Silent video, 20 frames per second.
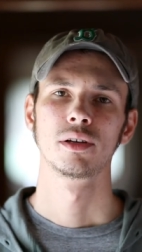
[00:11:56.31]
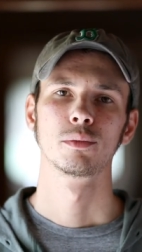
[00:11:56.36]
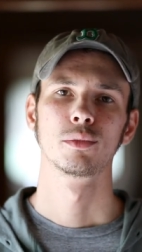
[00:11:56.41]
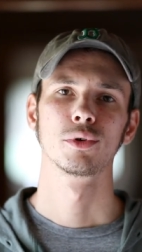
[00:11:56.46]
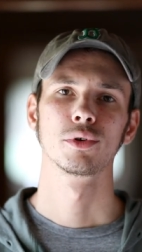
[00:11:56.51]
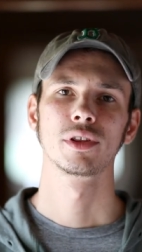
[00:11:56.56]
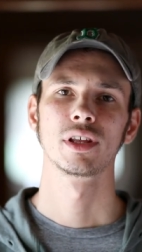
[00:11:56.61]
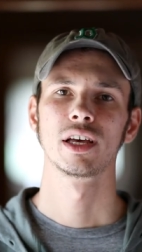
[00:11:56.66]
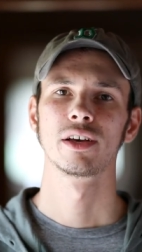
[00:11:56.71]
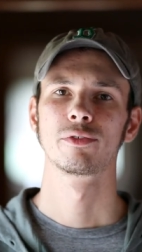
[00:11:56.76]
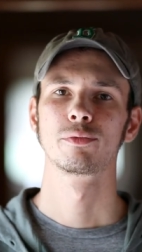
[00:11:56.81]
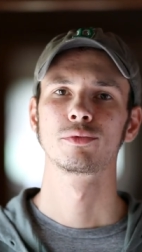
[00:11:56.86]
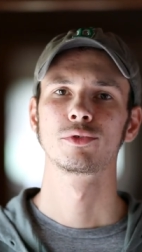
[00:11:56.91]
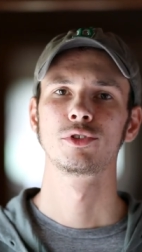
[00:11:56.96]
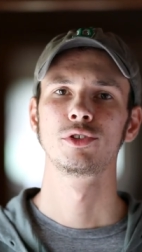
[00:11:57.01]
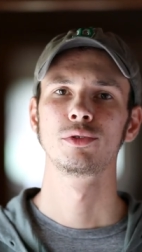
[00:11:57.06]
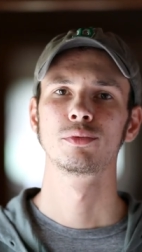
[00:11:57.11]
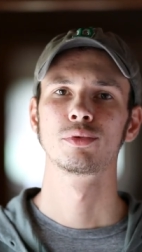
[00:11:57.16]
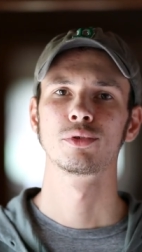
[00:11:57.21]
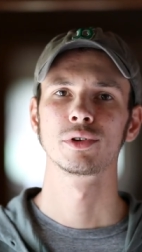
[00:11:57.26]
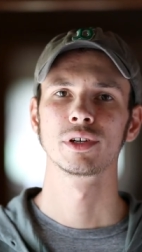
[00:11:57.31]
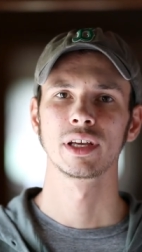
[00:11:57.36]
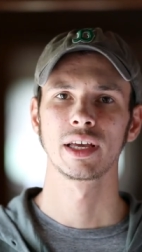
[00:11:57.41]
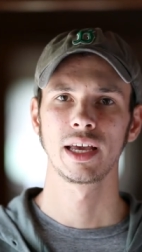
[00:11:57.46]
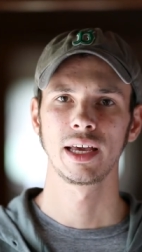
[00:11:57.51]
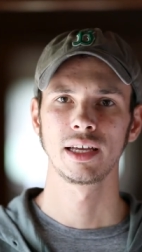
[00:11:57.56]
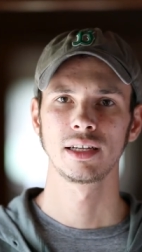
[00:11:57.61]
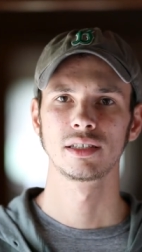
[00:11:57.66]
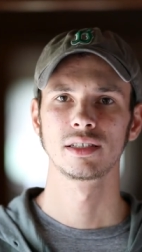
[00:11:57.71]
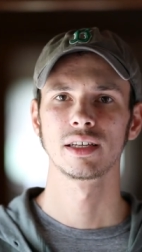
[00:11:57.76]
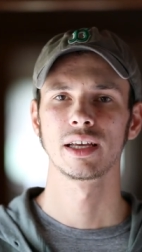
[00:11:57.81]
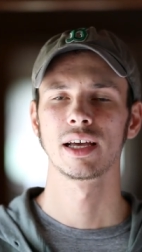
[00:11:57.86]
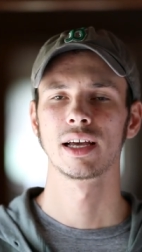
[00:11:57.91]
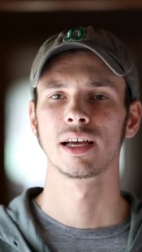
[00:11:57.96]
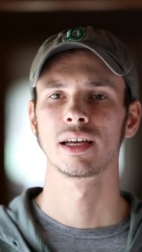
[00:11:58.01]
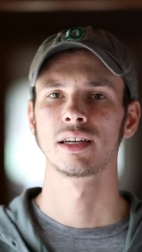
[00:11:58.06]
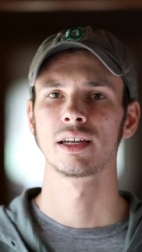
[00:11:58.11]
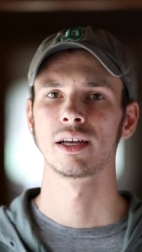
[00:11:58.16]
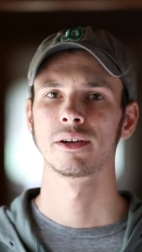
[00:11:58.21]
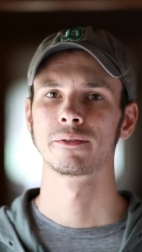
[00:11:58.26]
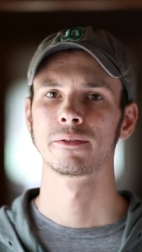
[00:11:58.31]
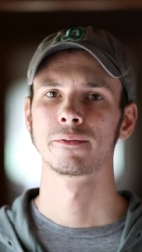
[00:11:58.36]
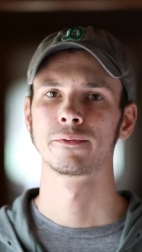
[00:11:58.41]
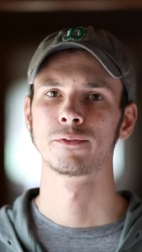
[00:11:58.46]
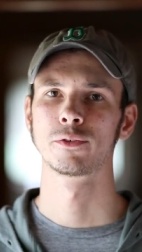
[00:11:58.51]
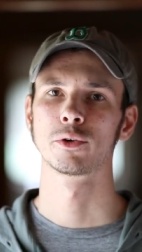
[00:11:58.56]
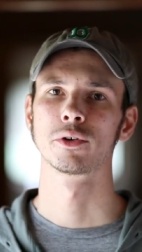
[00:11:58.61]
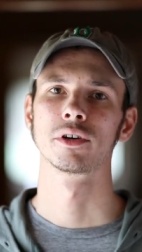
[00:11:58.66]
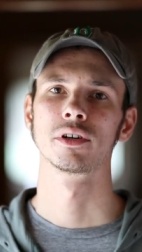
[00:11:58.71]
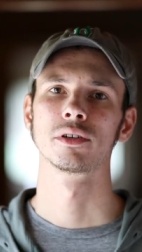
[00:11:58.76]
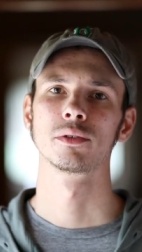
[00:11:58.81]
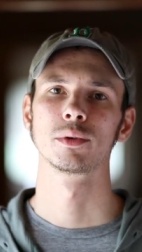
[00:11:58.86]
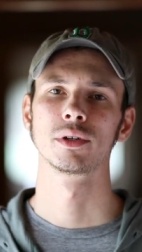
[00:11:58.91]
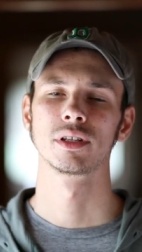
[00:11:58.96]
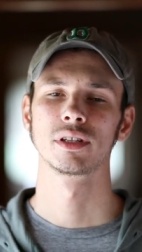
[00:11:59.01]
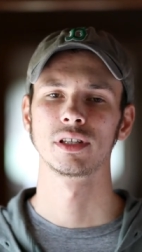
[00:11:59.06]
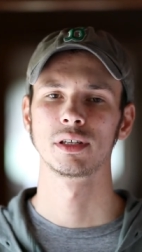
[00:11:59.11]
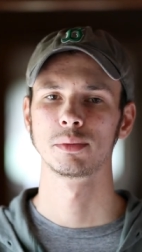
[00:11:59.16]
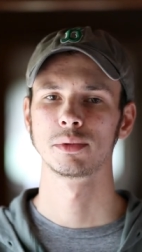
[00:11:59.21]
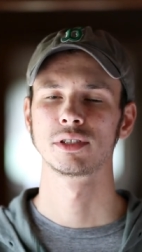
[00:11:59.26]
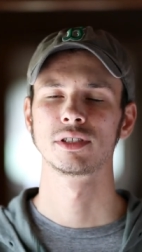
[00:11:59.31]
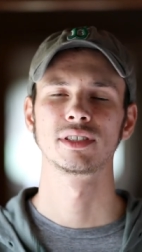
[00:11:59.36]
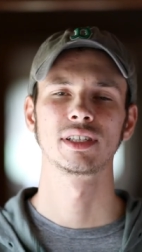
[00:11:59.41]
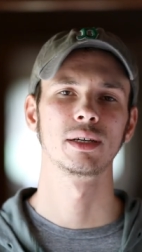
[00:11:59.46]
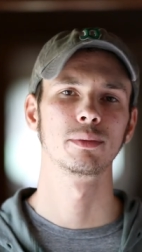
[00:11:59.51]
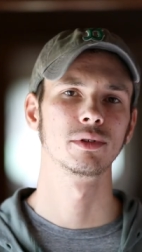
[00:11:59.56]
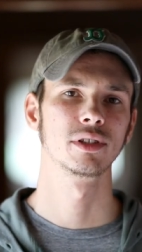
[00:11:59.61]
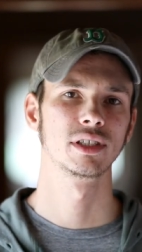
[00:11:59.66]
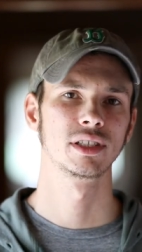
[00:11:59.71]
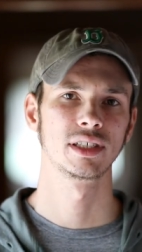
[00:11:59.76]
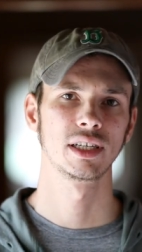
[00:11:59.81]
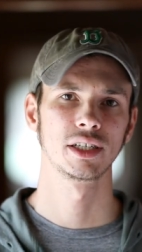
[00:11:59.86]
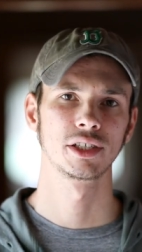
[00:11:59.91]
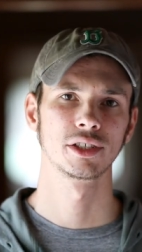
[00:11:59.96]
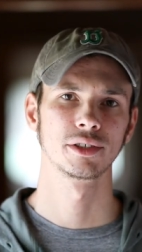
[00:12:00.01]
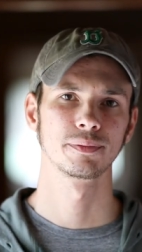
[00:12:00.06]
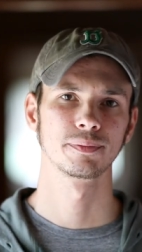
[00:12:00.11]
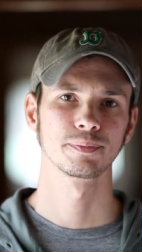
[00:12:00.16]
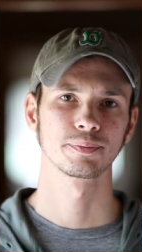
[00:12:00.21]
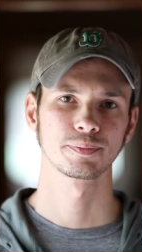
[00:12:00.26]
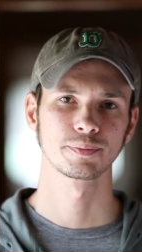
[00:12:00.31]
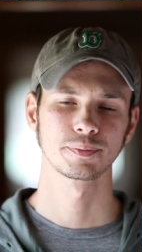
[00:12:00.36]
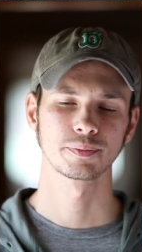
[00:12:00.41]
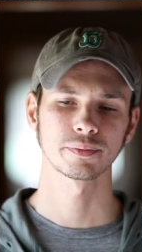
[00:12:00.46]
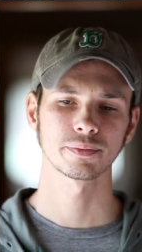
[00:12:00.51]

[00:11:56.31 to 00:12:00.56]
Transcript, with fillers: both f2.8 and f4 with image stabilization.